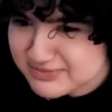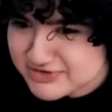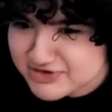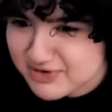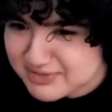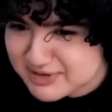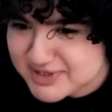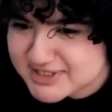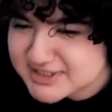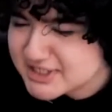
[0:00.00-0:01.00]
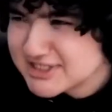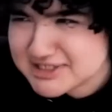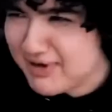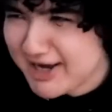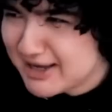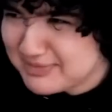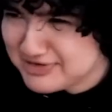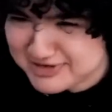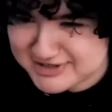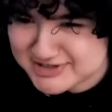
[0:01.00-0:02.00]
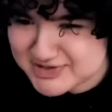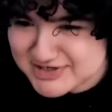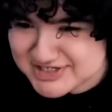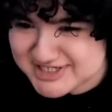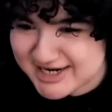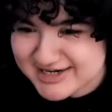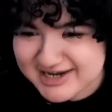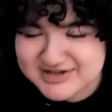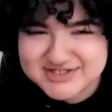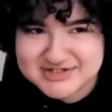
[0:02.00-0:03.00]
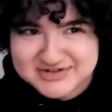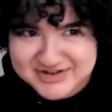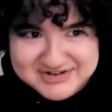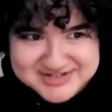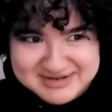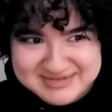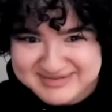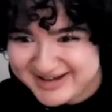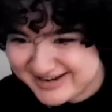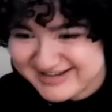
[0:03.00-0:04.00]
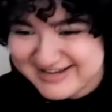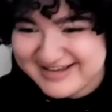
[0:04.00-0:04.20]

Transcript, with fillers: Do you know what meme is? It's this pineapple yep. thing. Do you understand it? I said, No, tell me about it.